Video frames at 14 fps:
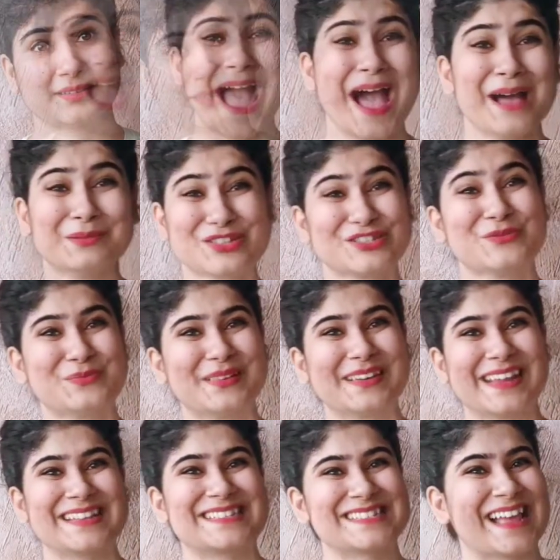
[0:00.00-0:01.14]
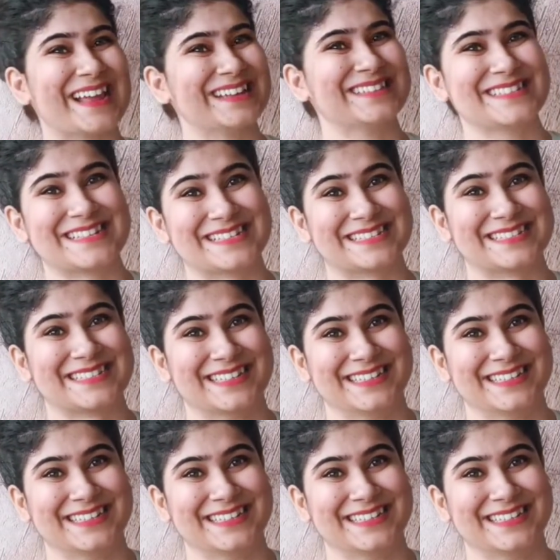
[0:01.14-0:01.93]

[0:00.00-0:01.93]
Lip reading: I'm super excited.